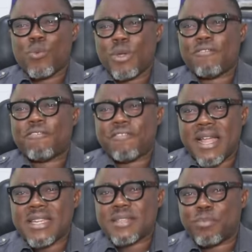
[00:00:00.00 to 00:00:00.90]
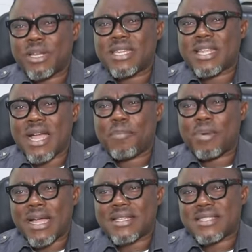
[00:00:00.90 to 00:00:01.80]
we fund political
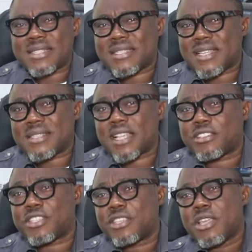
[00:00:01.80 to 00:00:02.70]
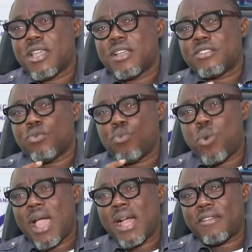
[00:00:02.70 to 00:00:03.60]
parties in the sense that, see,
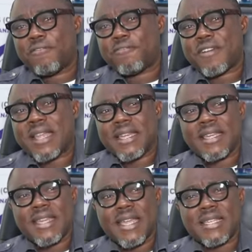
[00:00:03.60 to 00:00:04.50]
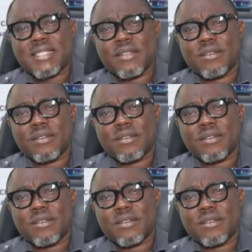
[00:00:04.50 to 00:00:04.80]
well-funded